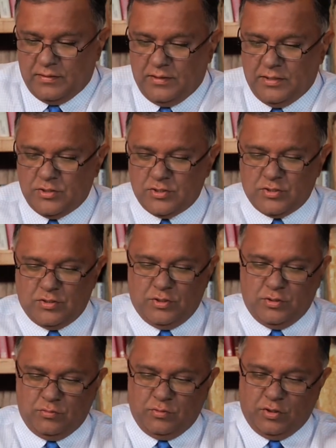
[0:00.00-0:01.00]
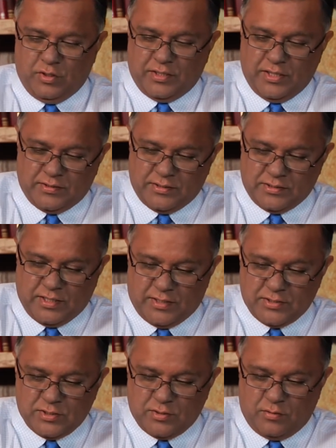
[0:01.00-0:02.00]
is you look at the
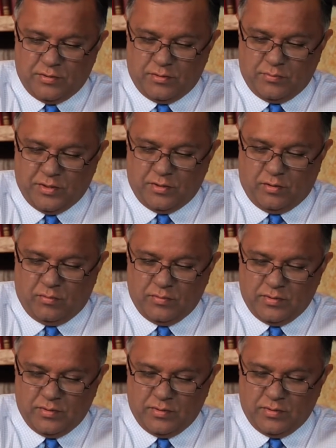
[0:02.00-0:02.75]
test. So here we go.